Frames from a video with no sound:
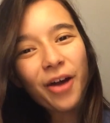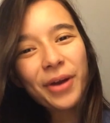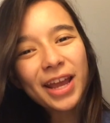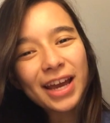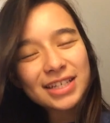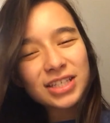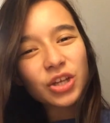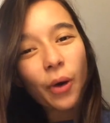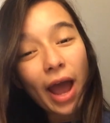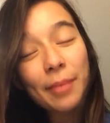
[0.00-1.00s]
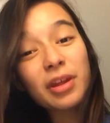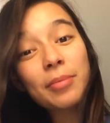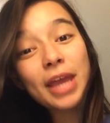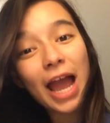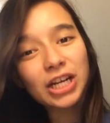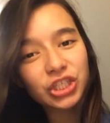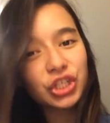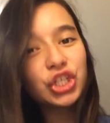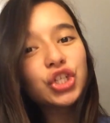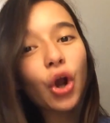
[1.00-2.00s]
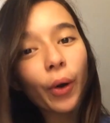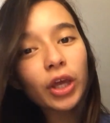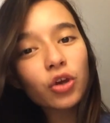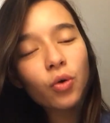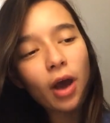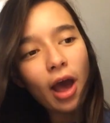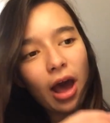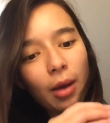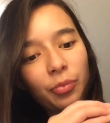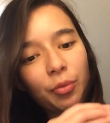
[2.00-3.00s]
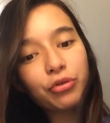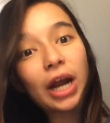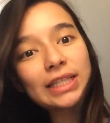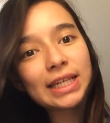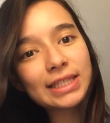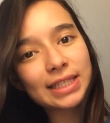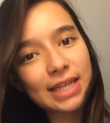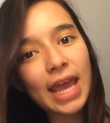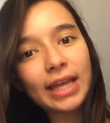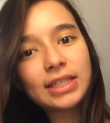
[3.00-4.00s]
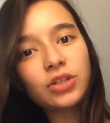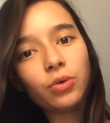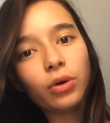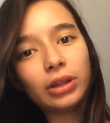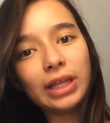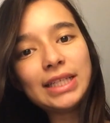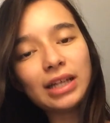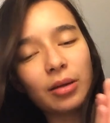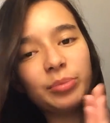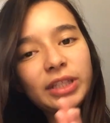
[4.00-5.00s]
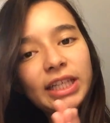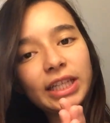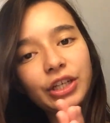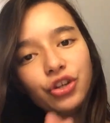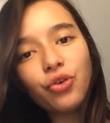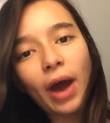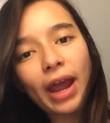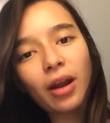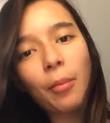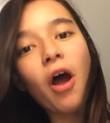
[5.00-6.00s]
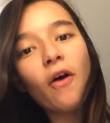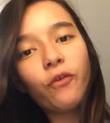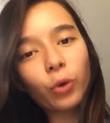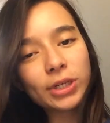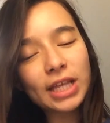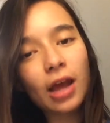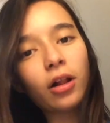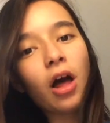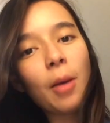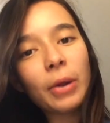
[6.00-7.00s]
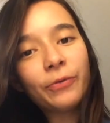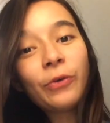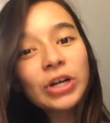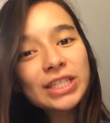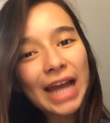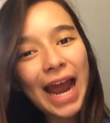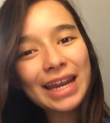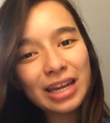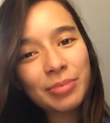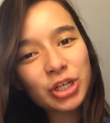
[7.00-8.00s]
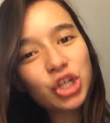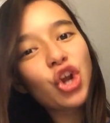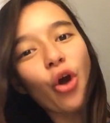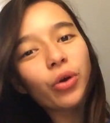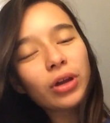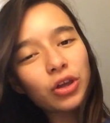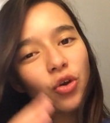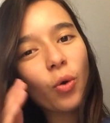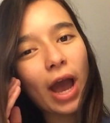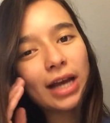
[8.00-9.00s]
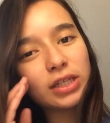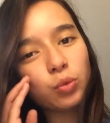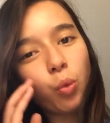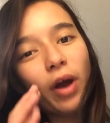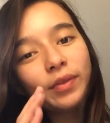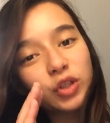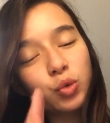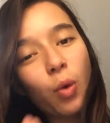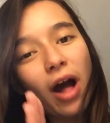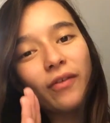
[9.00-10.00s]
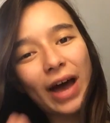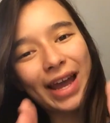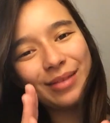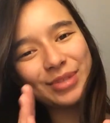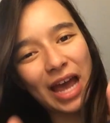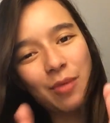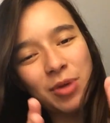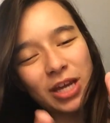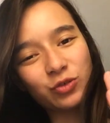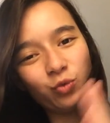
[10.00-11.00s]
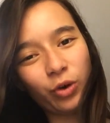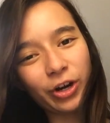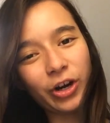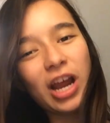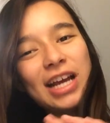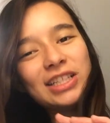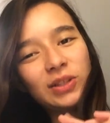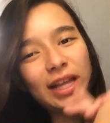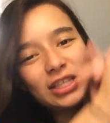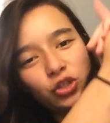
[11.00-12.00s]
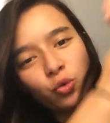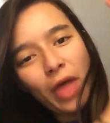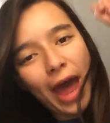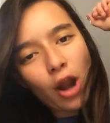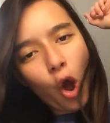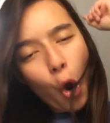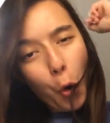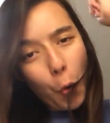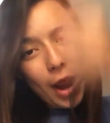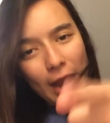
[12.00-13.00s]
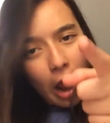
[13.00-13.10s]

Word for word: Alright guys, so I'm going to be actually showing you um, the process it takes to list a completely new item for sale, but first I need to be showing you guys what the 12 items I picked were. So let's do that right